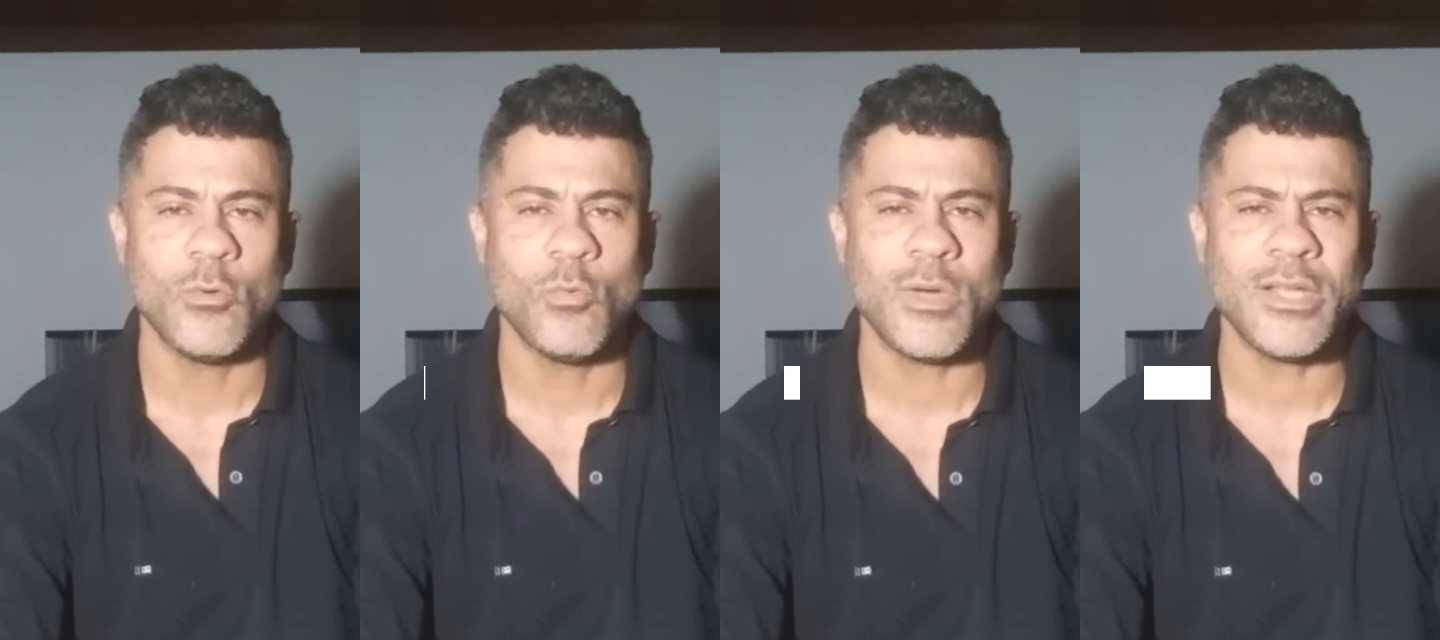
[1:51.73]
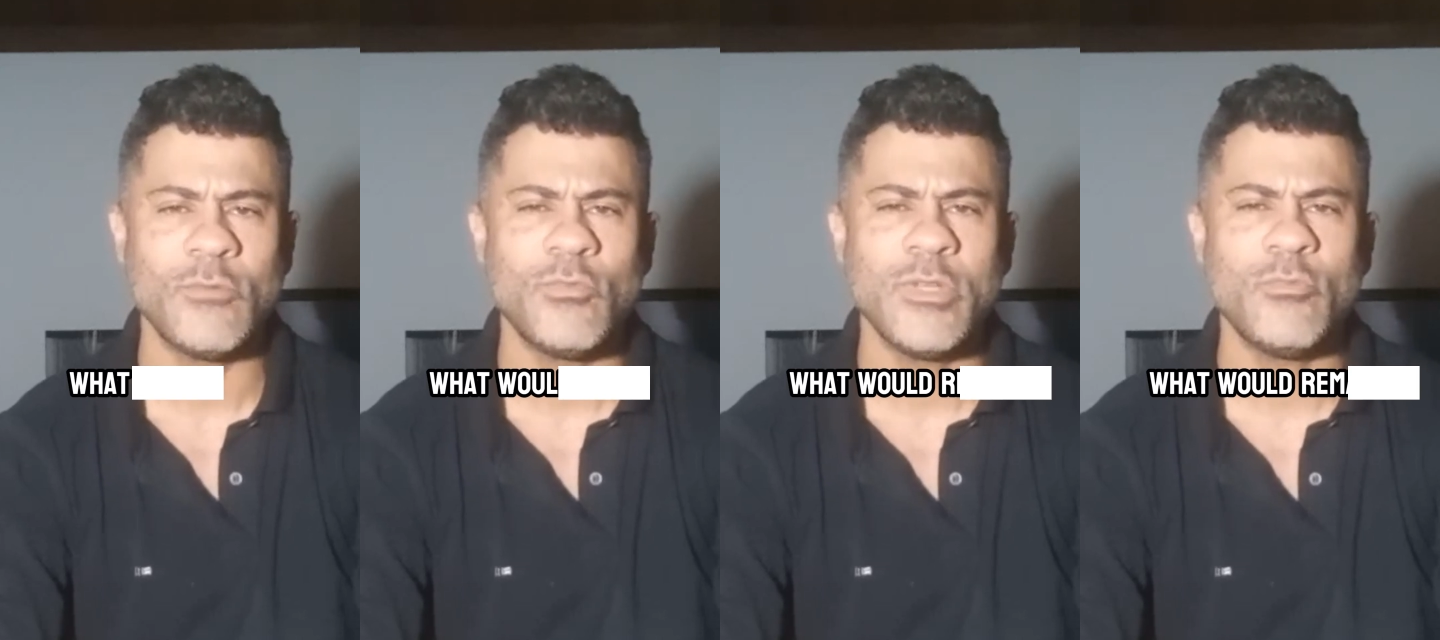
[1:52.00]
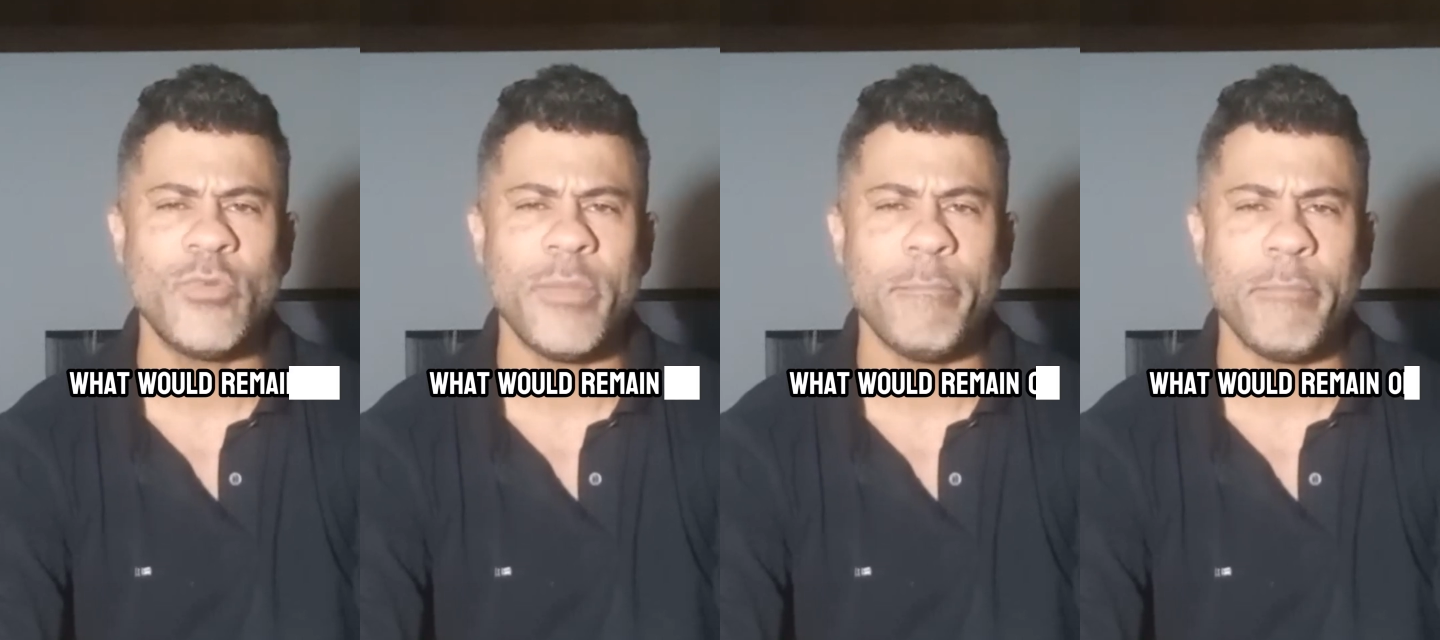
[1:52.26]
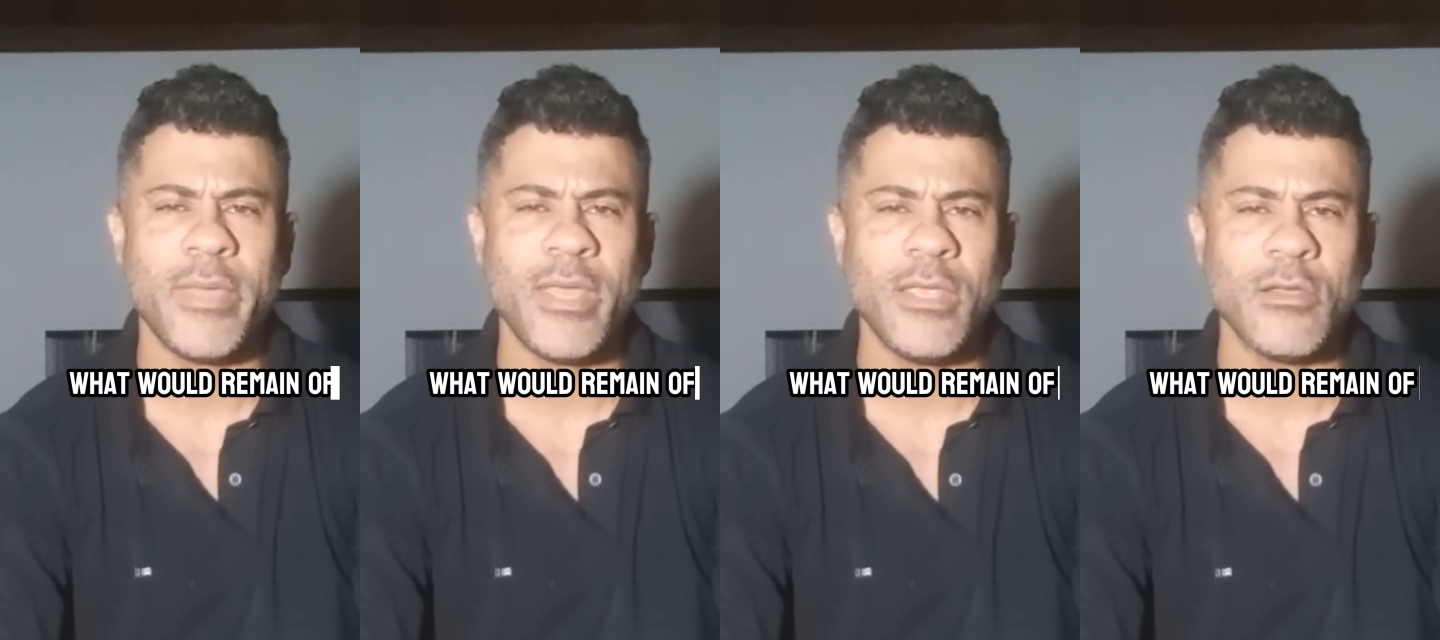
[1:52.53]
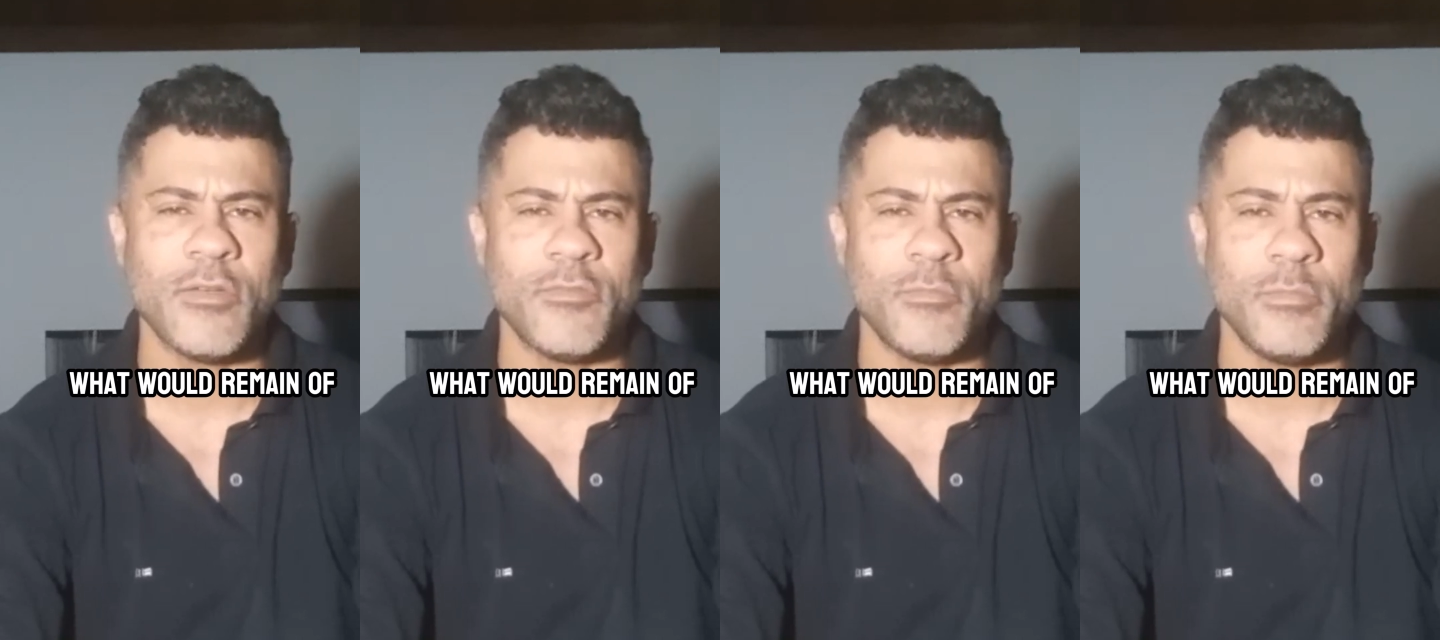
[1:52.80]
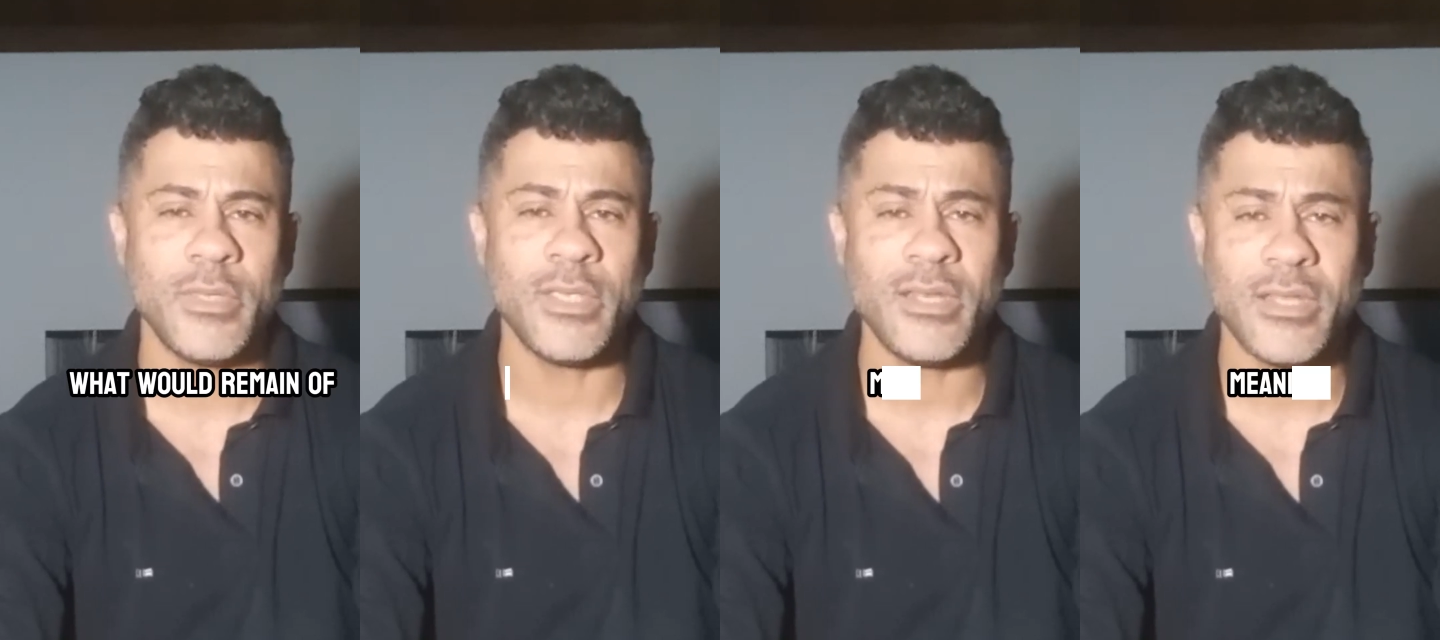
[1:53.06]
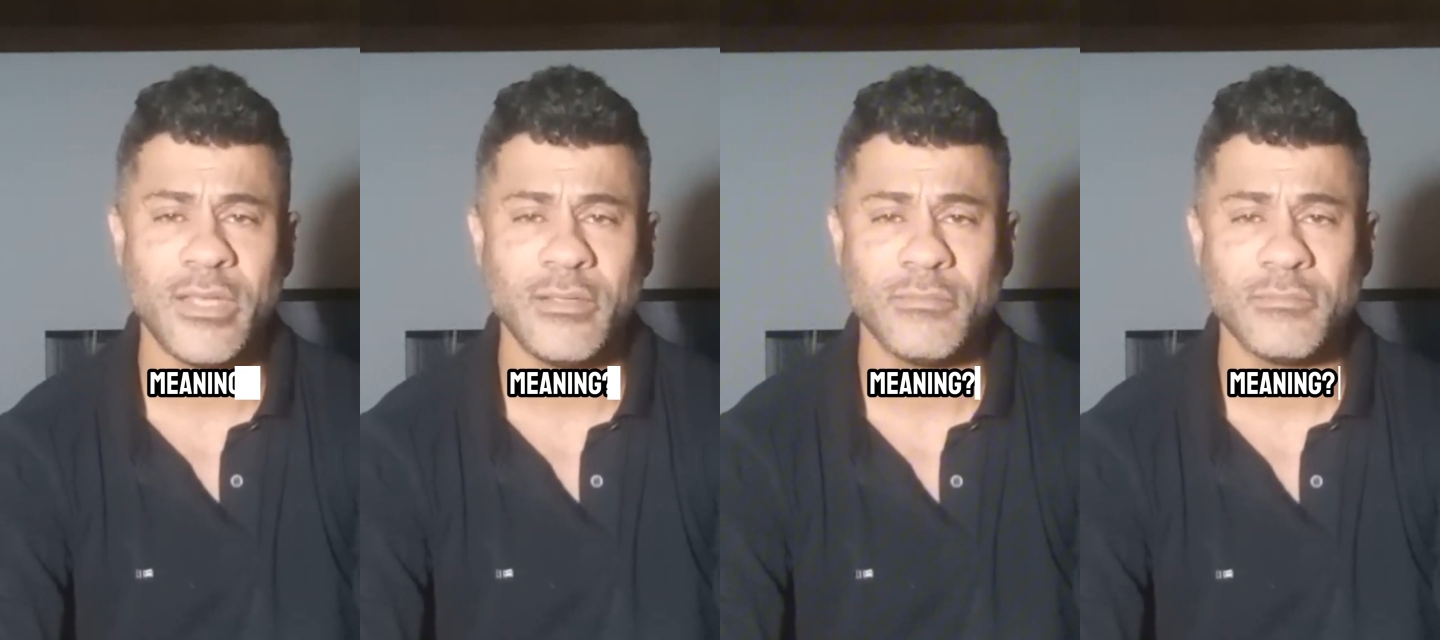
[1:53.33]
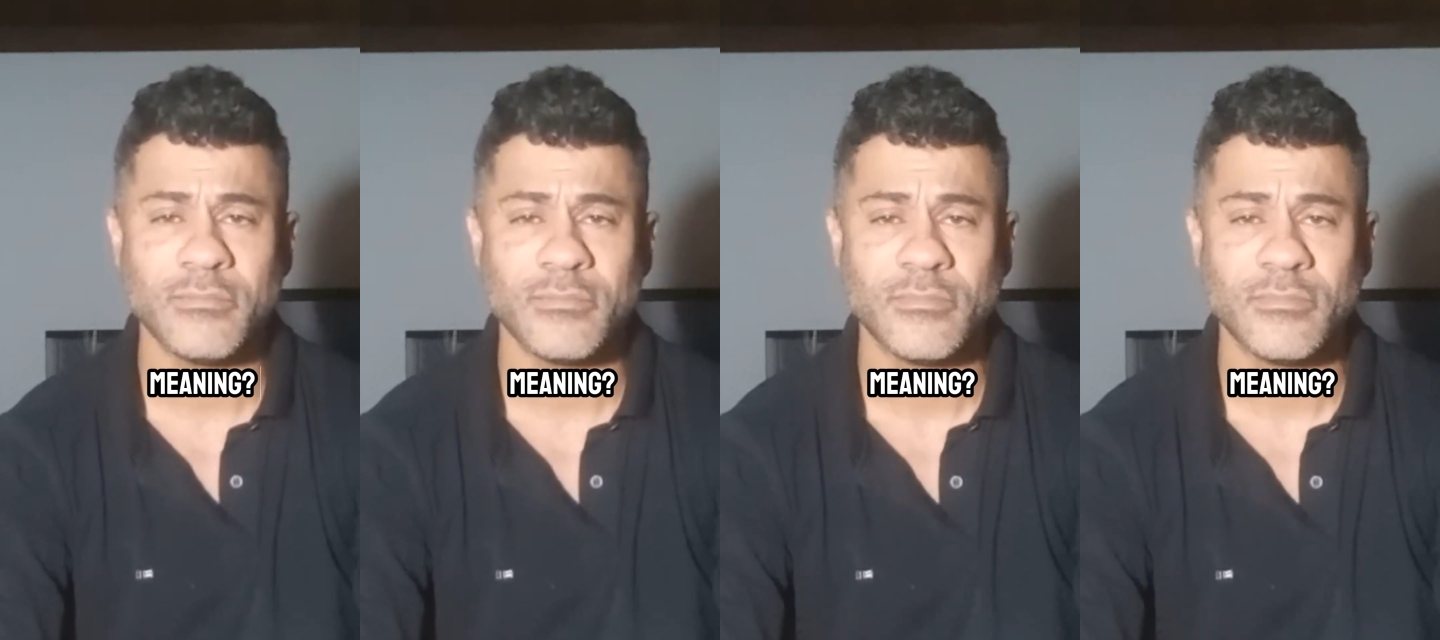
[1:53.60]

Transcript: what would remain of meaning?